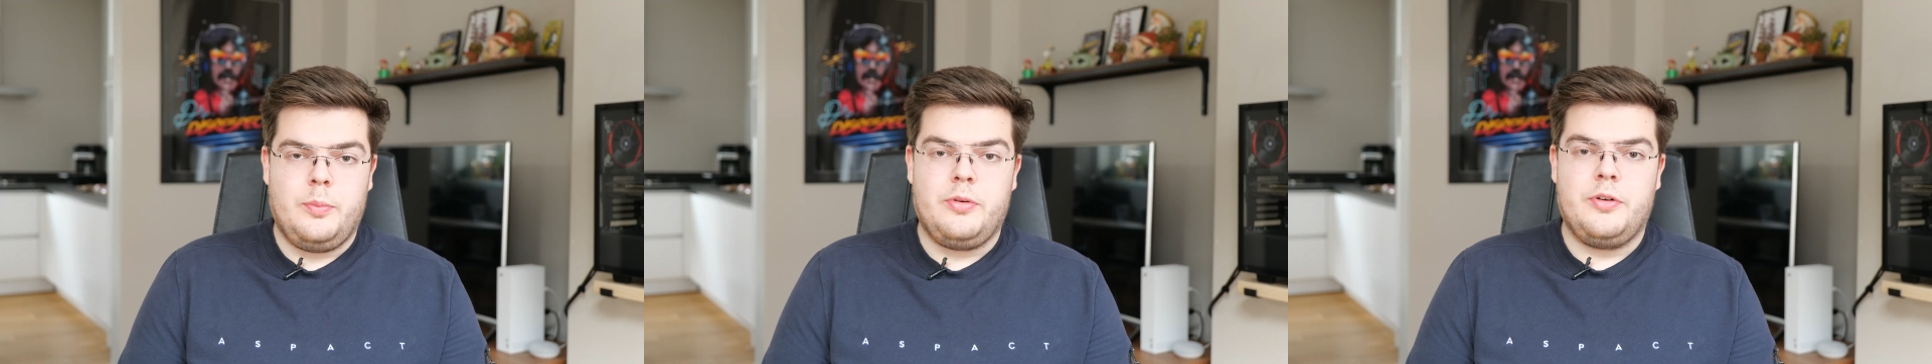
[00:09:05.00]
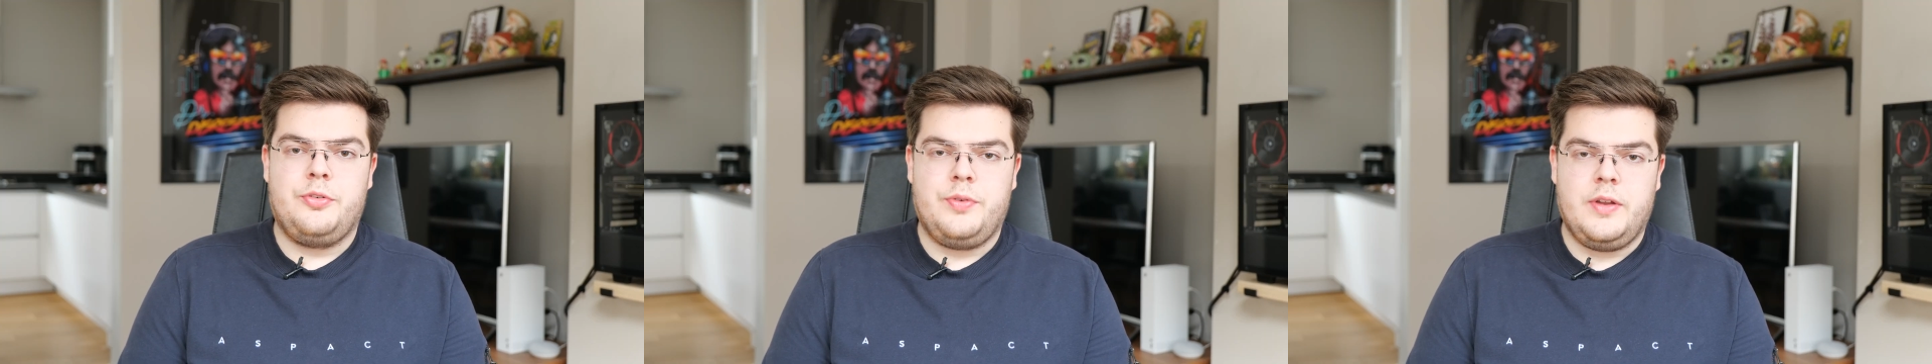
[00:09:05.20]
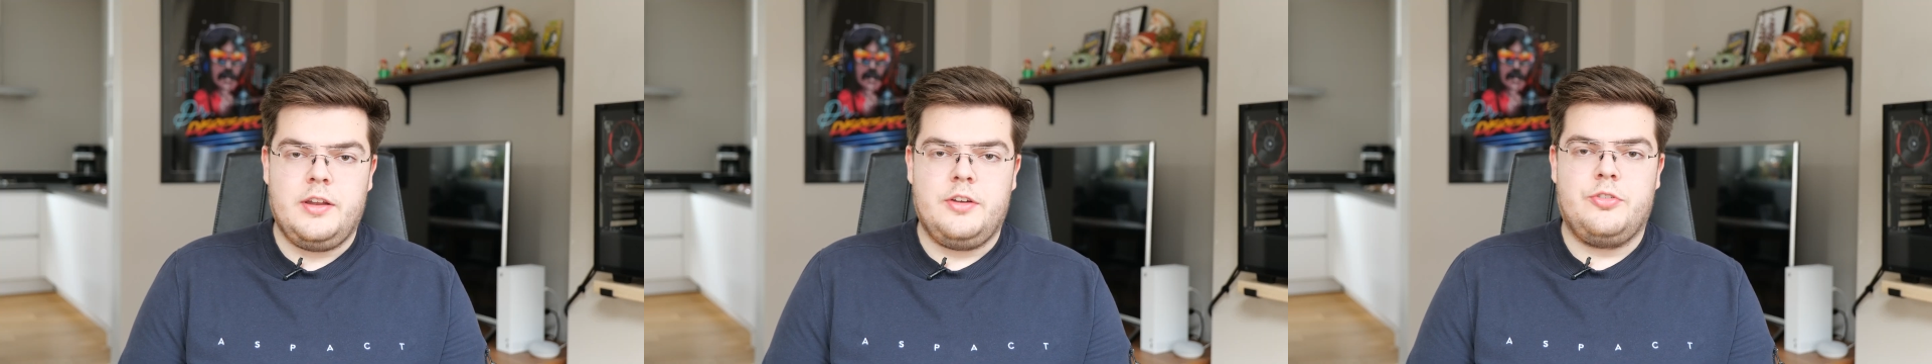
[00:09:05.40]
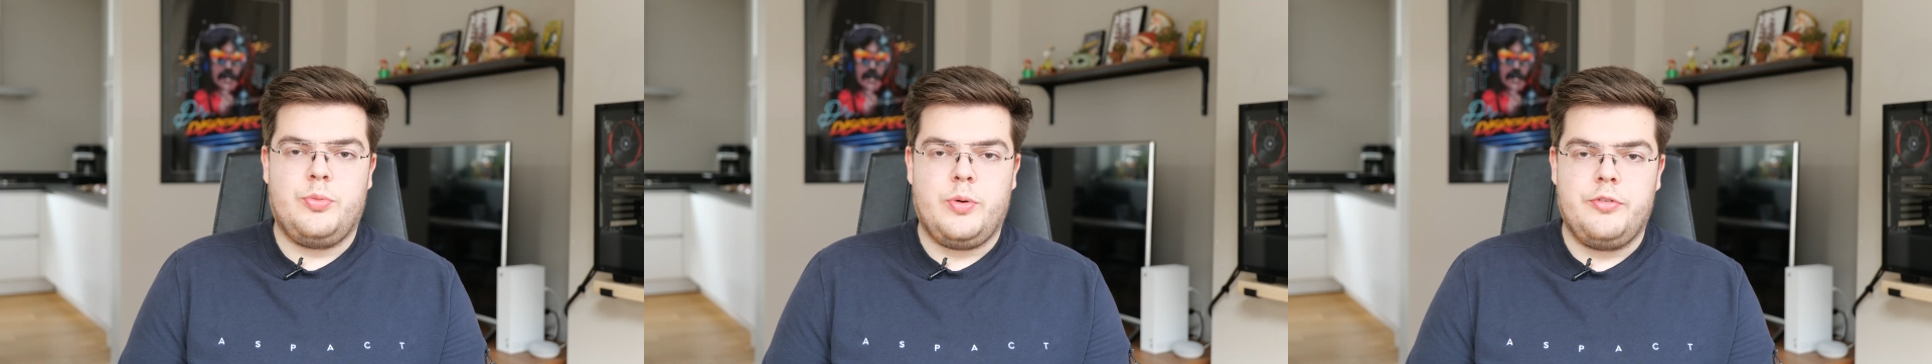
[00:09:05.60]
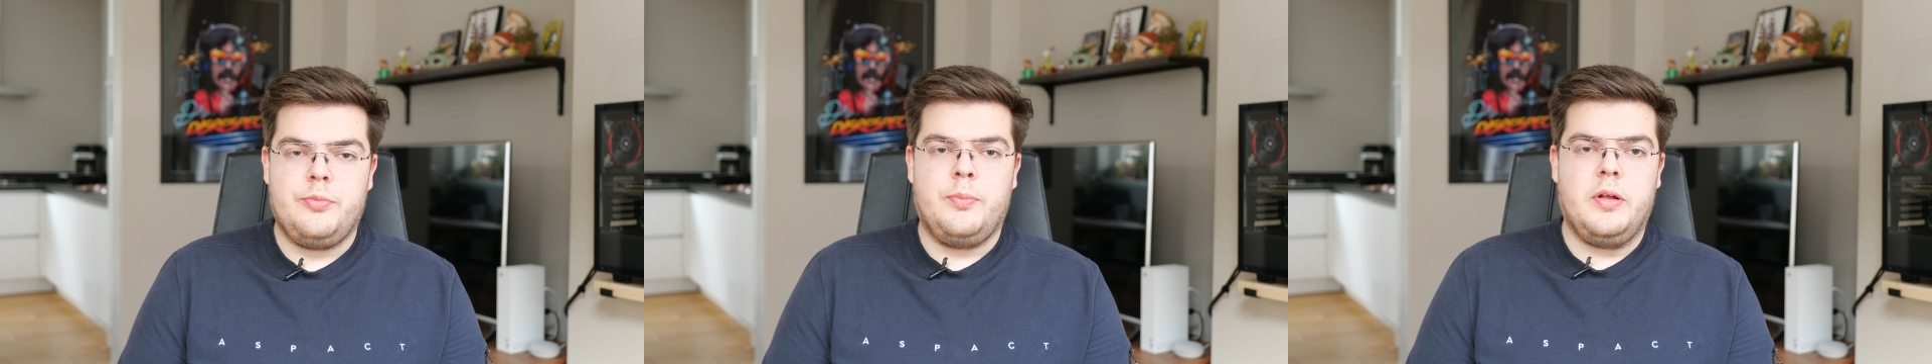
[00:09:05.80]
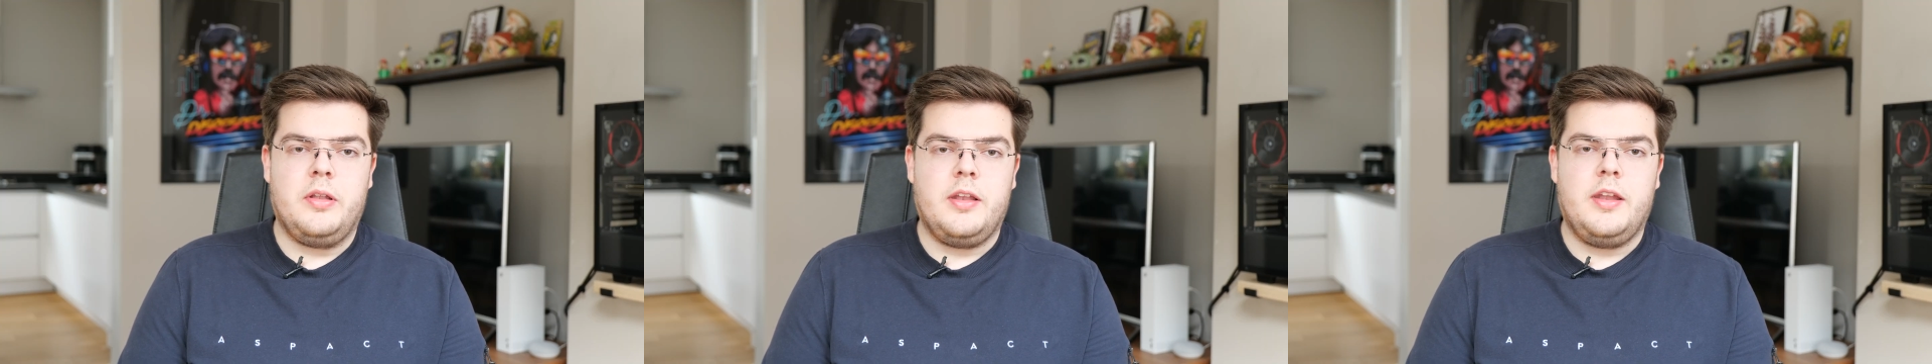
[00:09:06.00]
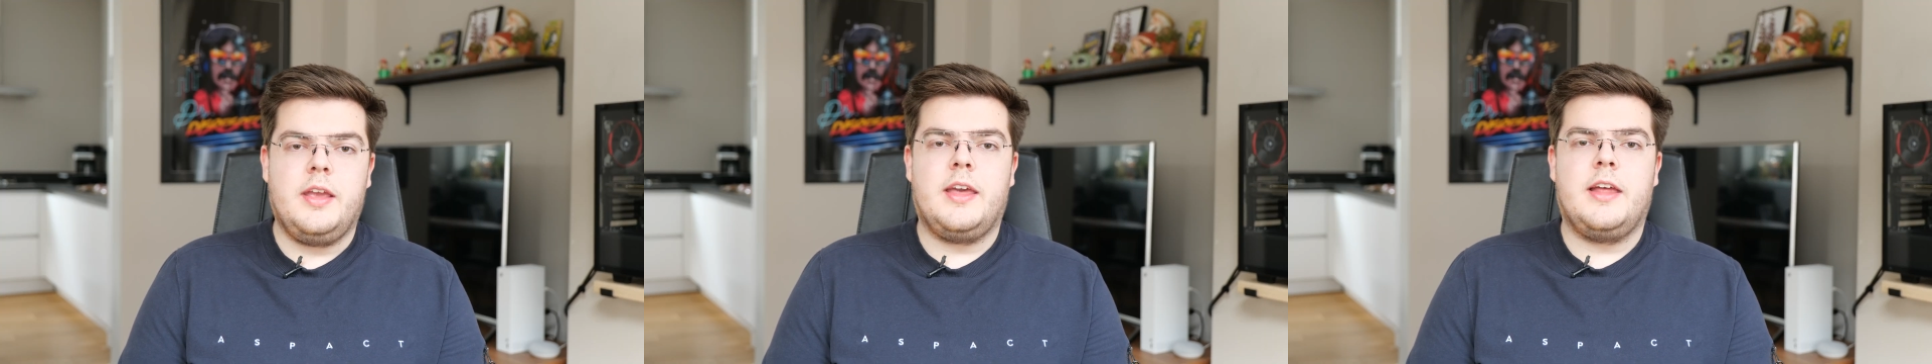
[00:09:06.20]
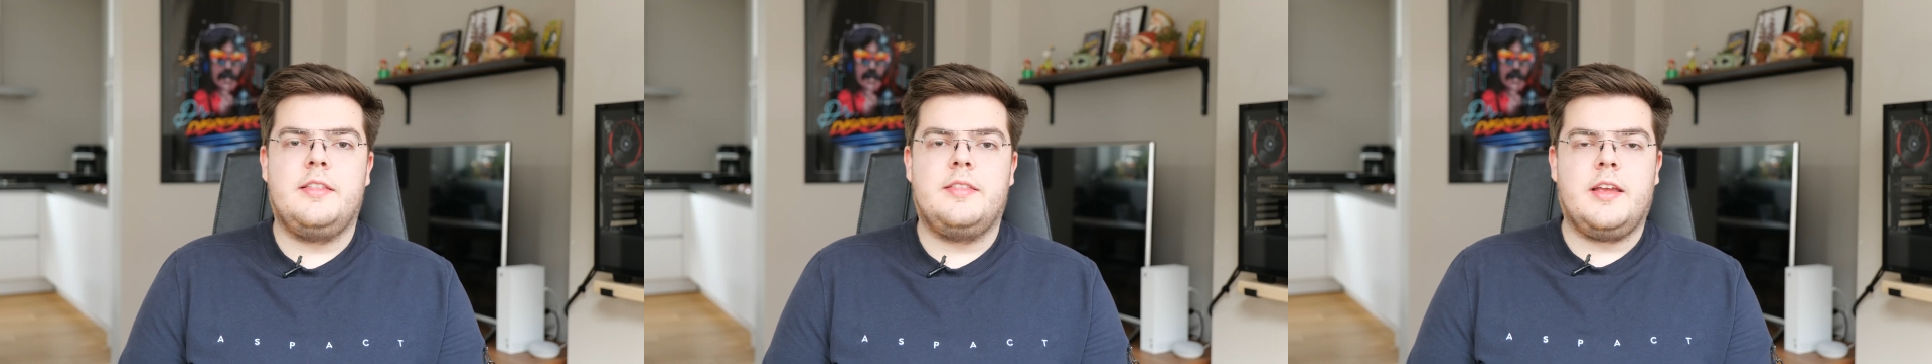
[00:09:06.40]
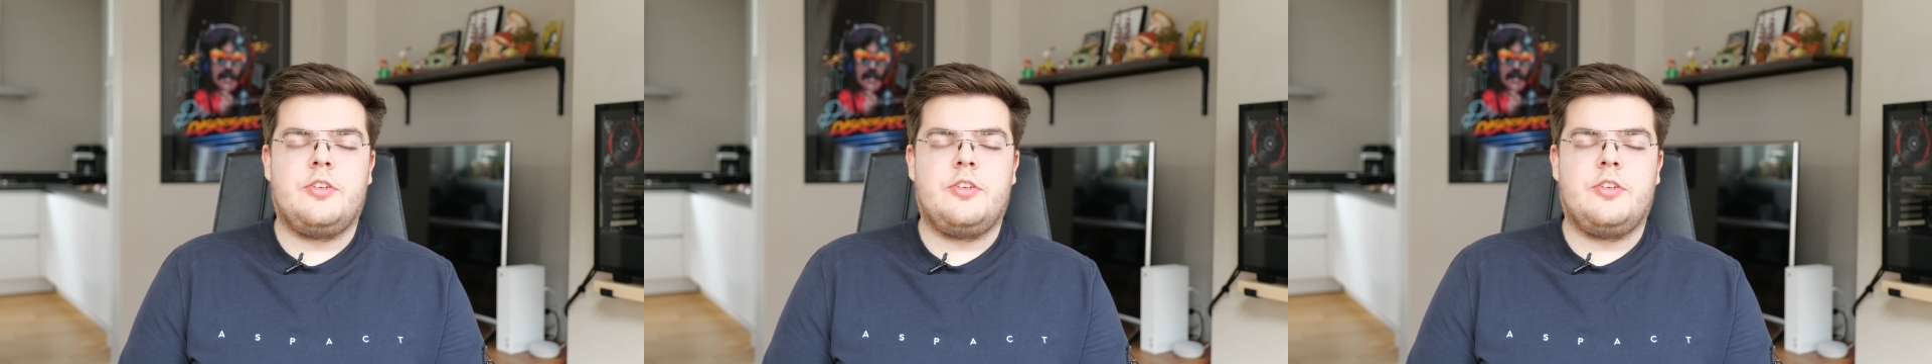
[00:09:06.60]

Rob was finished with modeling and